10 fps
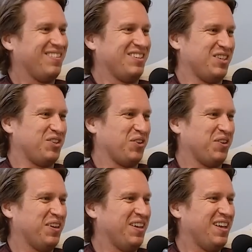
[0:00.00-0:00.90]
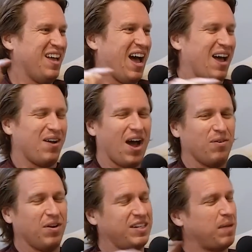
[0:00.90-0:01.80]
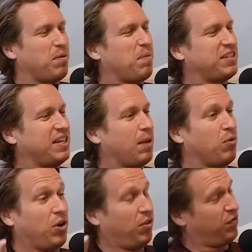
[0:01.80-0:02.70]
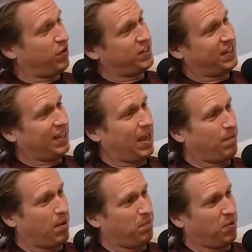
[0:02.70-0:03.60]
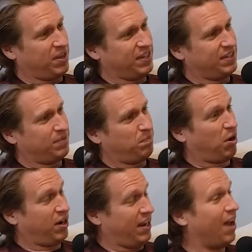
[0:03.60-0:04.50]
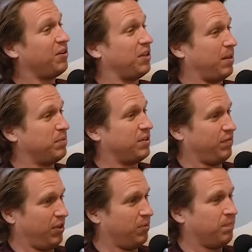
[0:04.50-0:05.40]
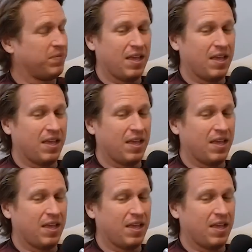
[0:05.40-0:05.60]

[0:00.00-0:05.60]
That's a joke. I typed in Best of Ken Marino. The first thing that came up was Party Down clips of you.